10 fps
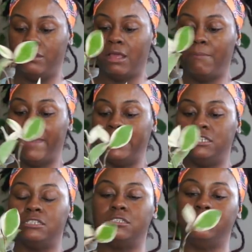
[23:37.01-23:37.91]
I might
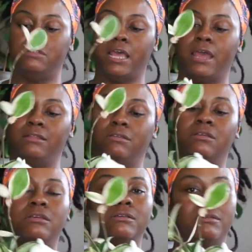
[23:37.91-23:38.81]
just do that.
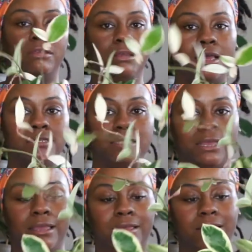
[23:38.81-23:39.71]
What do you guys
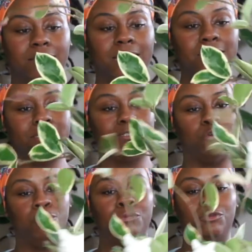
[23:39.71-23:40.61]
think? That's
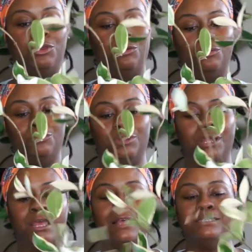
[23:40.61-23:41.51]
super cute.
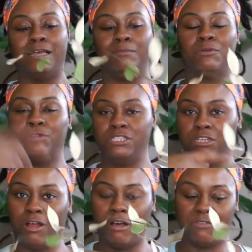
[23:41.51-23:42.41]
So I'm going to rinse it
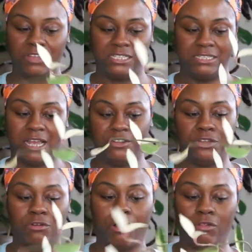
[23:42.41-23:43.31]
off because it's got
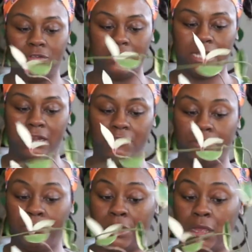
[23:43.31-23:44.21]
dirt all on the side of
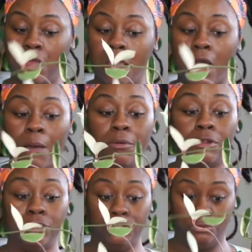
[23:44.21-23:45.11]
it. But I'm
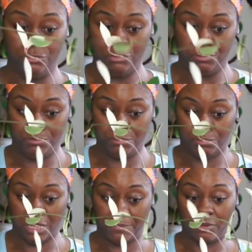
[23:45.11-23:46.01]
going to
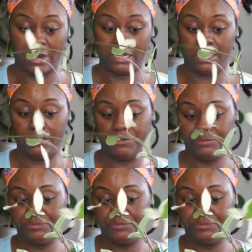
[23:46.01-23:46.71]
plop it right there.